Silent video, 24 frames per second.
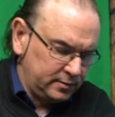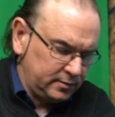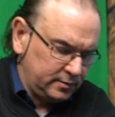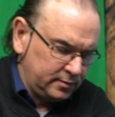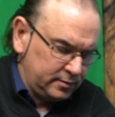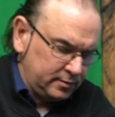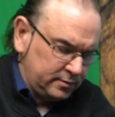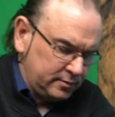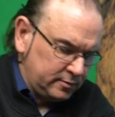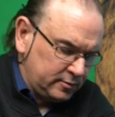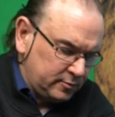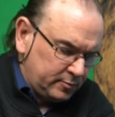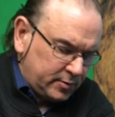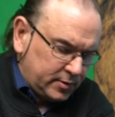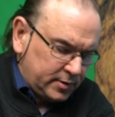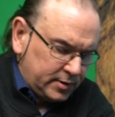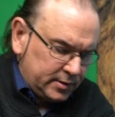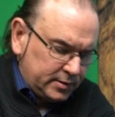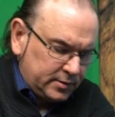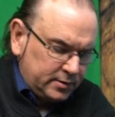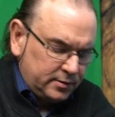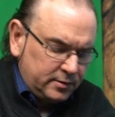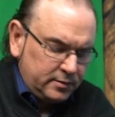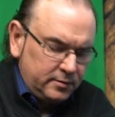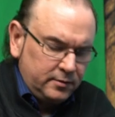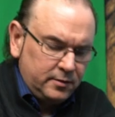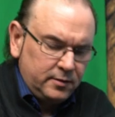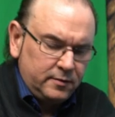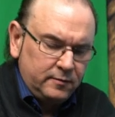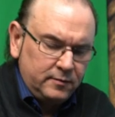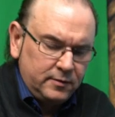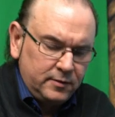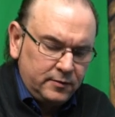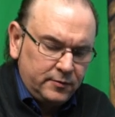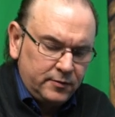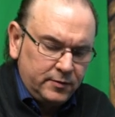those parts, then you
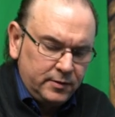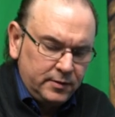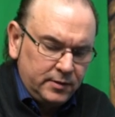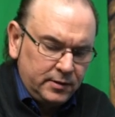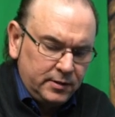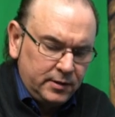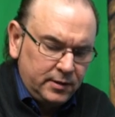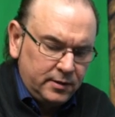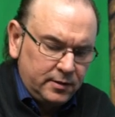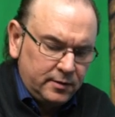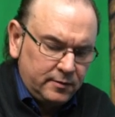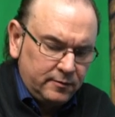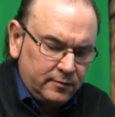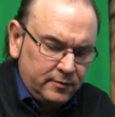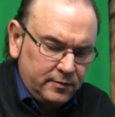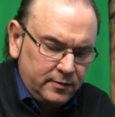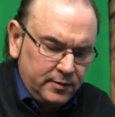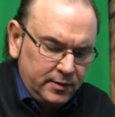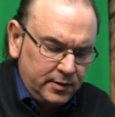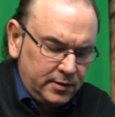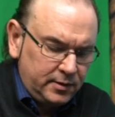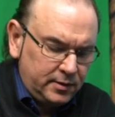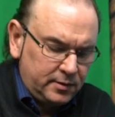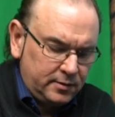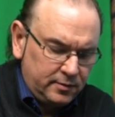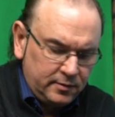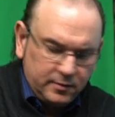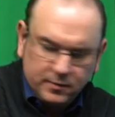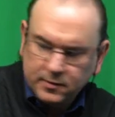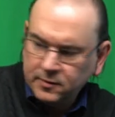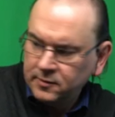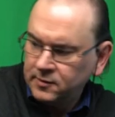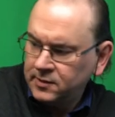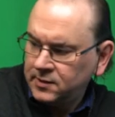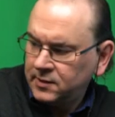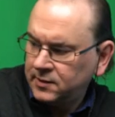have different air
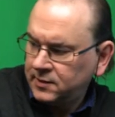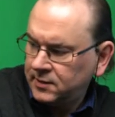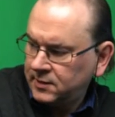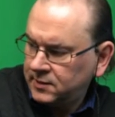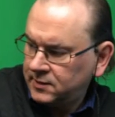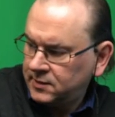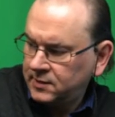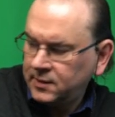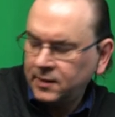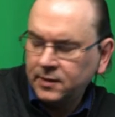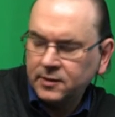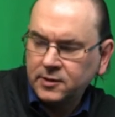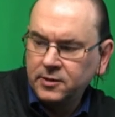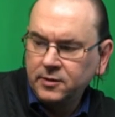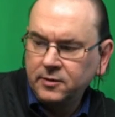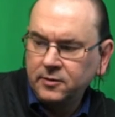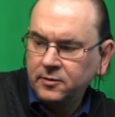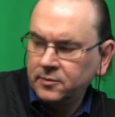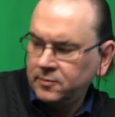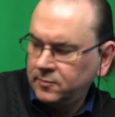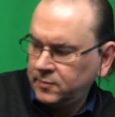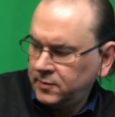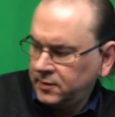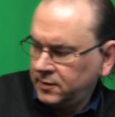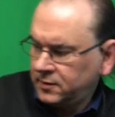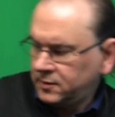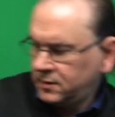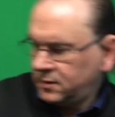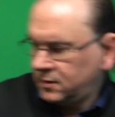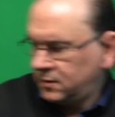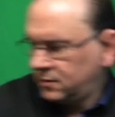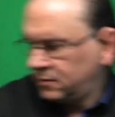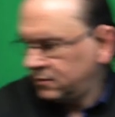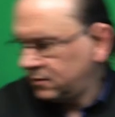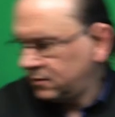nozzles, and that's actually good, because then you